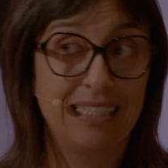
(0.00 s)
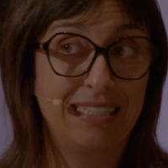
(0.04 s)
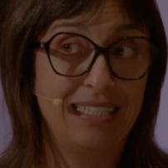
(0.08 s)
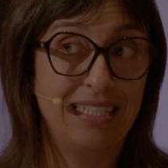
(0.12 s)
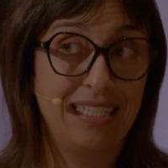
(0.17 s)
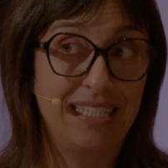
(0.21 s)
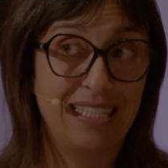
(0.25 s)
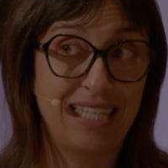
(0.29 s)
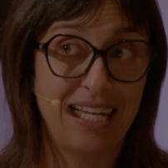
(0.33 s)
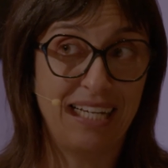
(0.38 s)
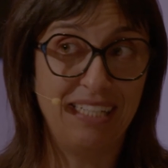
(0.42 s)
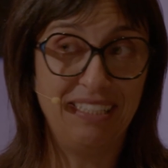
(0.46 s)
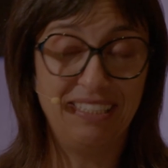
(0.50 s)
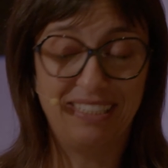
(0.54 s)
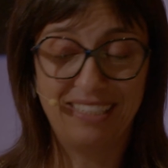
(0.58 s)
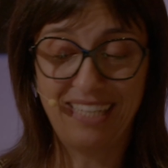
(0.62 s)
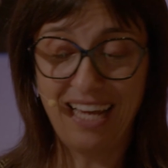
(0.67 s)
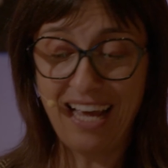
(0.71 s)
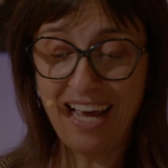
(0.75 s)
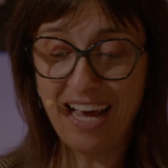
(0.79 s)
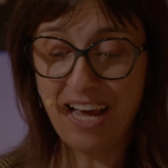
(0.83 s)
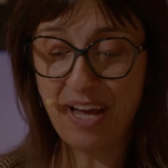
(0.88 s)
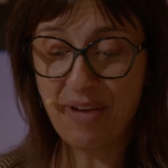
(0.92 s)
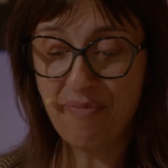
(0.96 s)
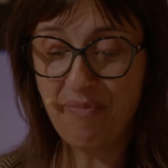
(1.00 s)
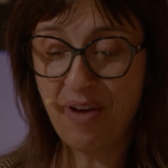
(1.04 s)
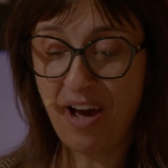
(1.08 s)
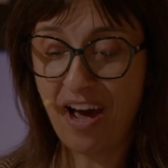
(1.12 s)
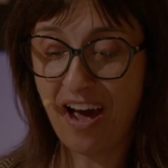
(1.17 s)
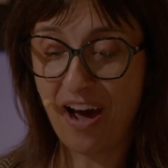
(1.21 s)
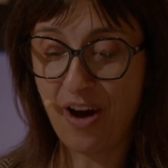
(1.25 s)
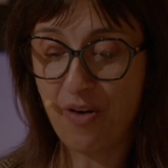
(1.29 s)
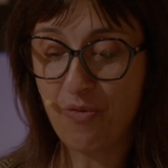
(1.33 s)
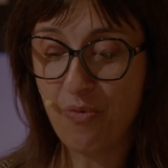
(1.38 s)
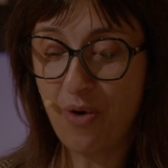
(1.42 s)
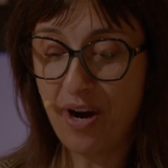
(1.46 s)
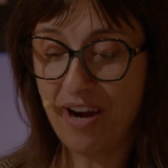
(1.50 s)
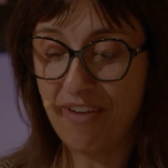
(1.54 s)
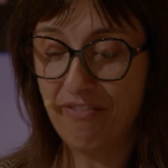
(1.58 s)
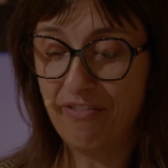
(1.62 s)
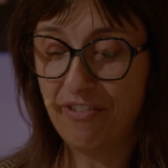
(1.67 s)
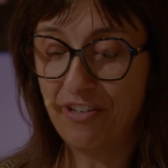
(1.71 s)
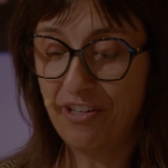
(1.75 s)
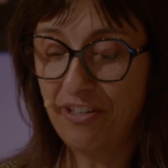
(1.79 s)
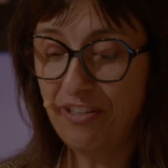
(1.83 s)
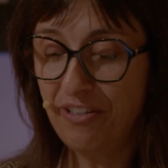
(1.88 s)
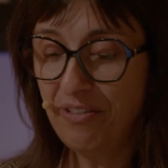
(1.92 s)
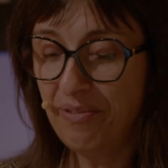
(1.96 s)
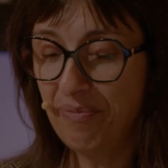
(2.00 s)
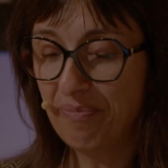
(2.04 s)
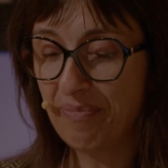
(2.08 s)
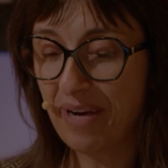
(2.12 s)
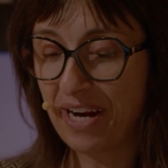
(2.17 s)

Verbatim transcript: At the same time, however,